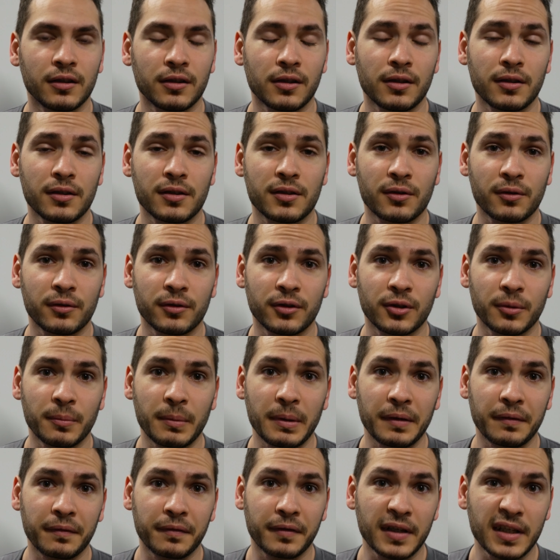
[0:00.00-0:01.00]
And there is going to
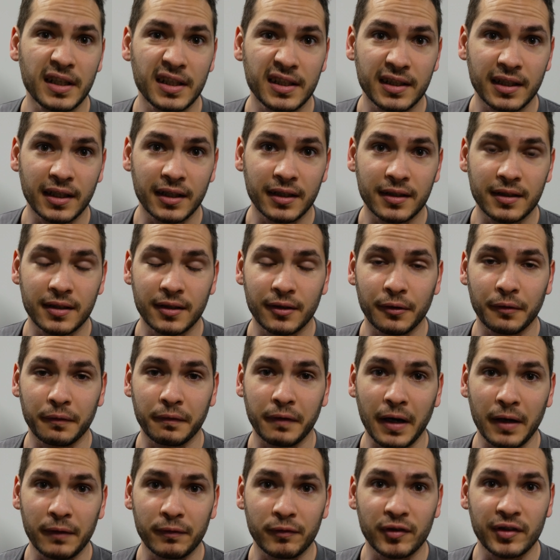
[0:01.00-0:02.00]
be three sets in the
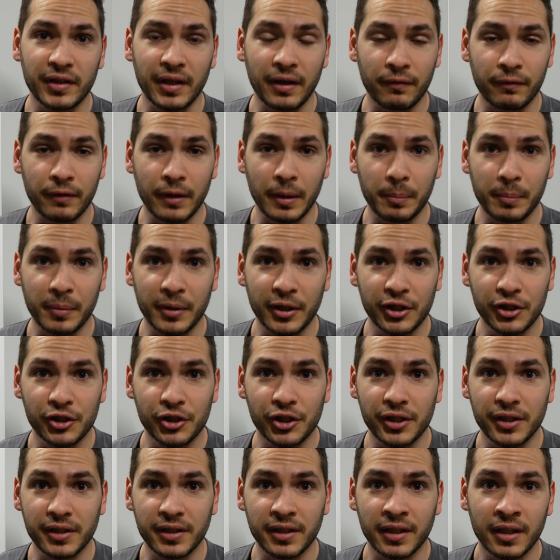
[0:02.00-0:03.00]
five to ten rep
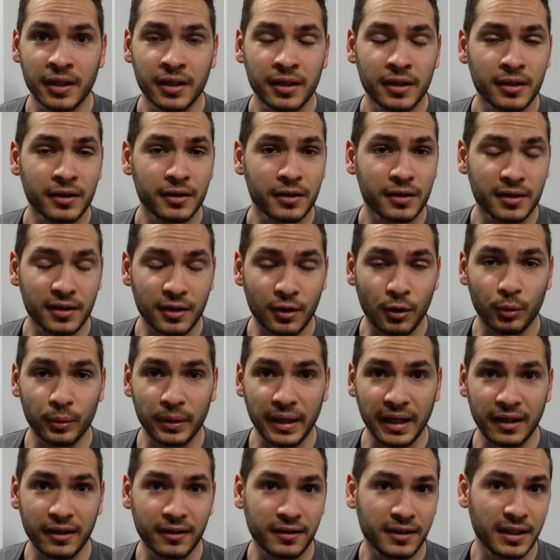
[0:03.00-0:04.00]
ranges, slow
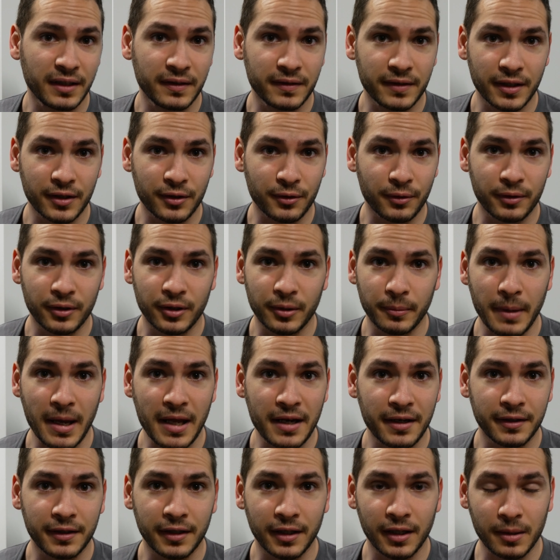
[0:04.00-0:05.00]
negatives, that's going to be
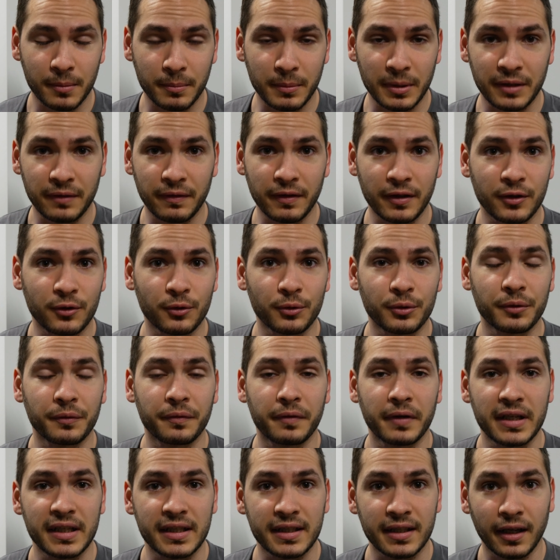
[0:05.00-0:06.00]
anything in between two to
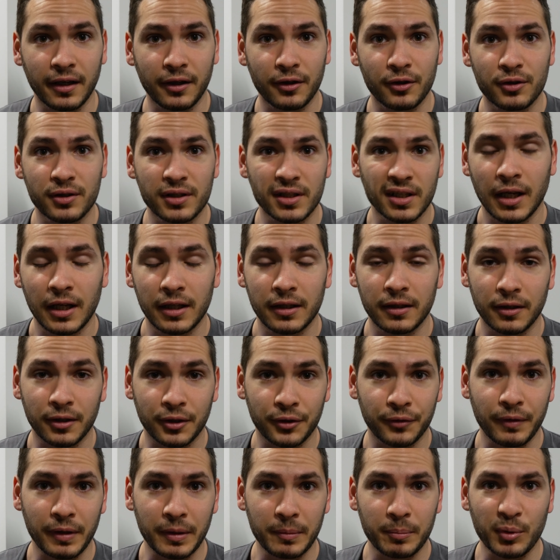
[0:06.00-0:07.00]
three seconds, and then
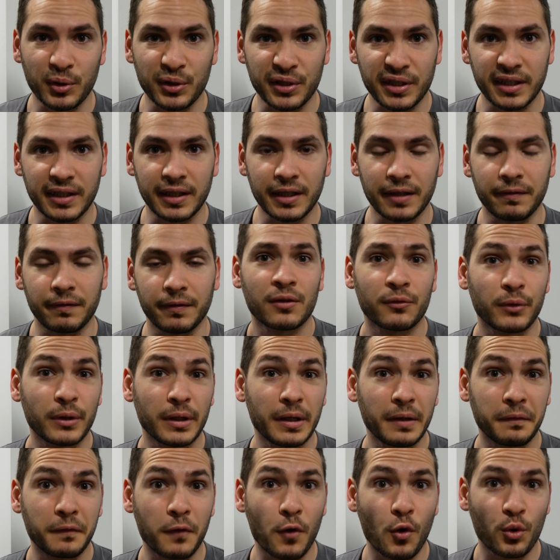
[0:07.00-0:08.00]
quick positive,
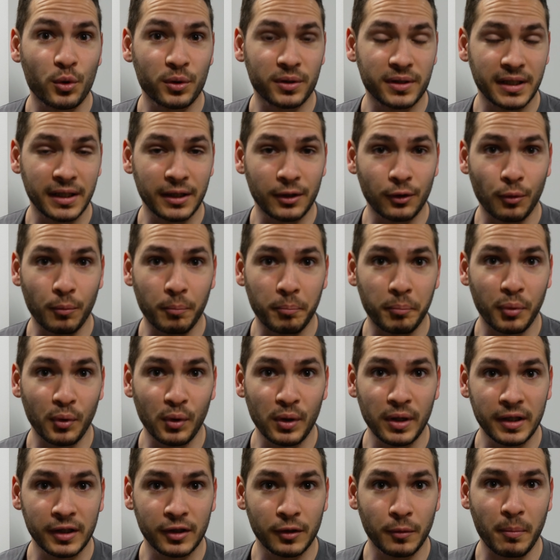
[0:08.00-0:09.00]
really focusing on
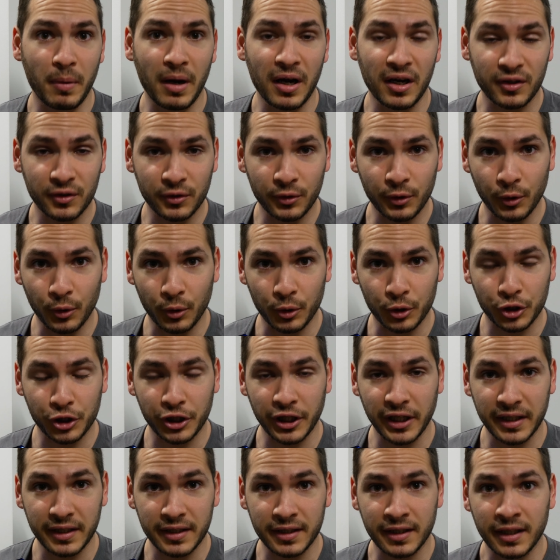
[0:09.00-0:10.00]
pulling the bar to your
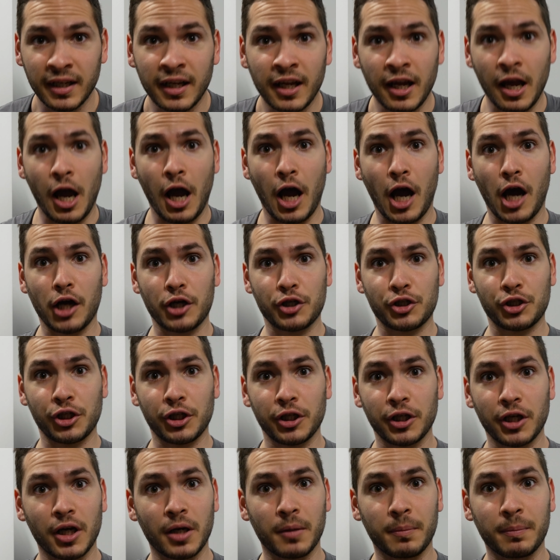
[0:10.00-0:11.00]
chest,
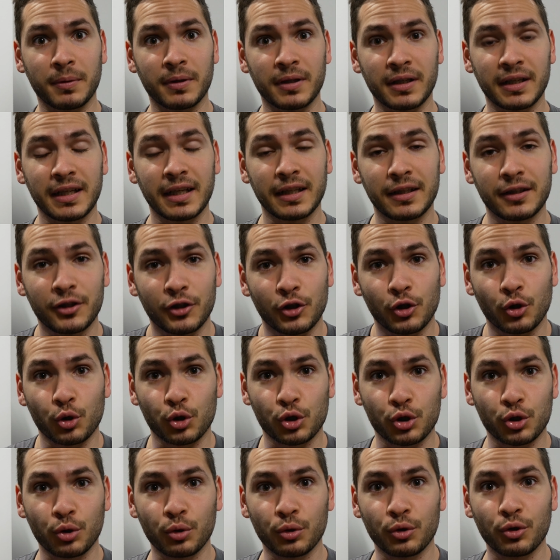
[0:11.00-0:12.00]
arching up, getting your
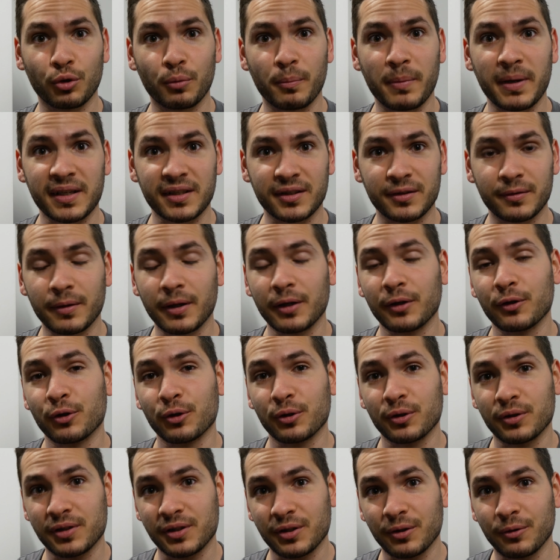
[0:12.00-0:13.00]
shoulder backs
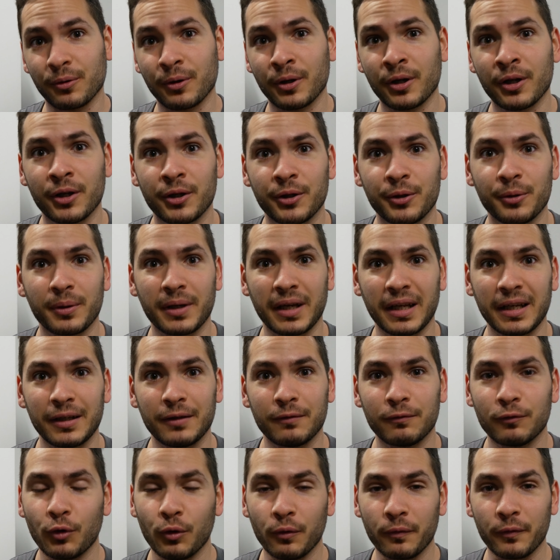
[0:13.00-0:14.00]
together so you can
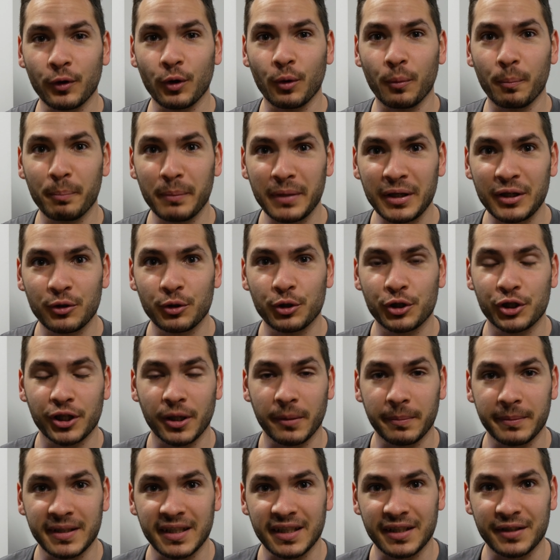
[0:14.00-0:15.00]
involve your middle
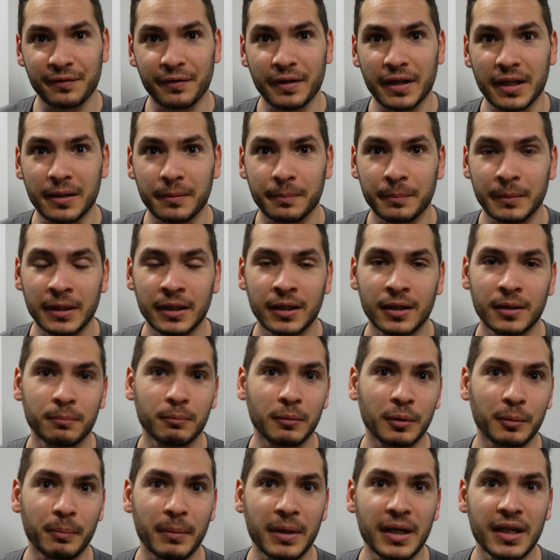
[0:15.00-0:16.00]
traps as well,
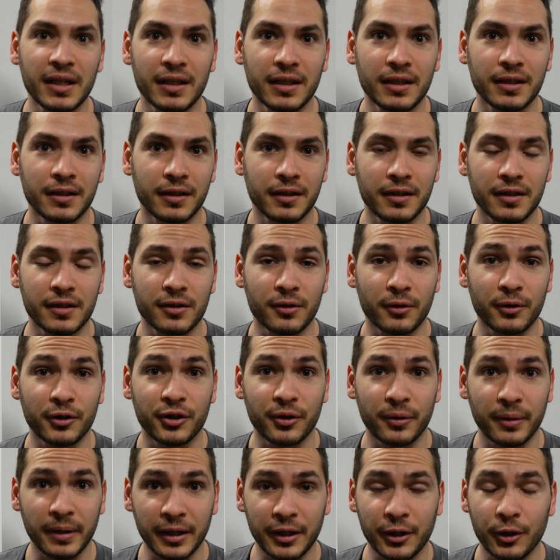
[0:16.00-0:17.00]
but mainly it is going
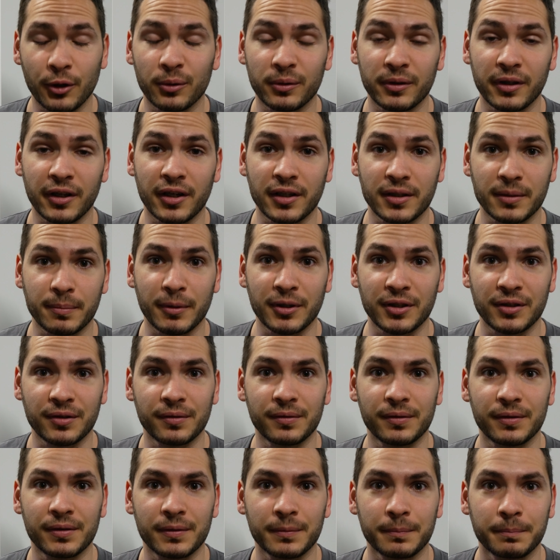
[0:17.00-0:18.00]
to hit your teres
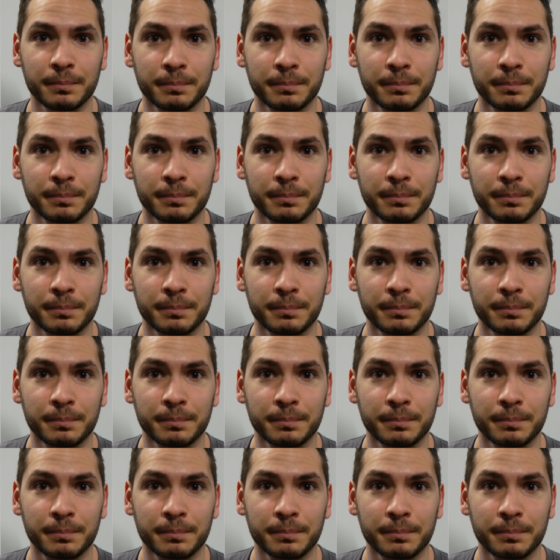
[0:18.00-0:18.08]
muscles.